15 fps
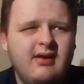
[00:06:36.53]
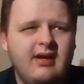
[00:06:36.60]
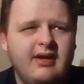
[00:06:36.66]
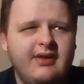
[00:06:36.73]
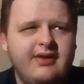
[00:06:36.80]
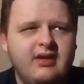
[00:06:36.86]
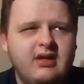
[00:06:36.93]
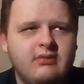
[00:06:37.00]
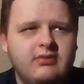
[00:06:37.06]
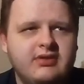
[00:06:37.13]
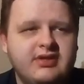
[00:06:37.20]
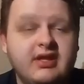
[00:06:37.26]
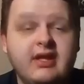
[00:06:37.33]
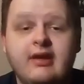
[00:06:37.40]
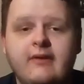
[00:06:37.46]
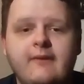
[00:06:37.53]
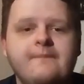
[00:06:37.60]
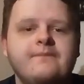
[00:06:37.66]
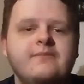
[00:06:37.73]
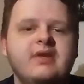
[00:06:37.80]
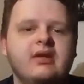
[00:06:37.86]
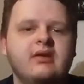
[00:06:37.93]
I think it was, yeah,
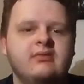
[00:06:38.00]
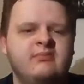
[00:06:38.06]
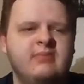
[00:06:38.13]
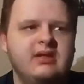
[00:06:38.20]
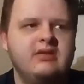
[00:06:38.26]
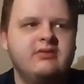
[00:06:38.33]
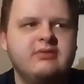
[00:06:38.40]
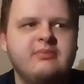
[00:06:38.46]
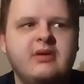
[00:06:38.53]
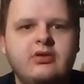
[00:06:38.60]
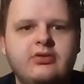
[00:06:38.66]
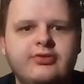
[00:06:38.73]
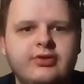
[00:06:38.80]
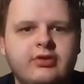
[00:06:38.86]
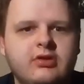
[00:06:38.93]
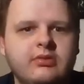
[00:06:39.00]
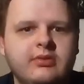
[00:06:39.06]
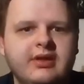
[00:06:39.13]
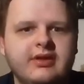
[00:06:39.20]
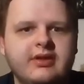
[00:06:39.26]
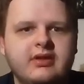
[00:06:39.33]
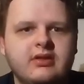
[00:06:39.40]
but it was about
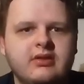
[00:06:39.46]
£100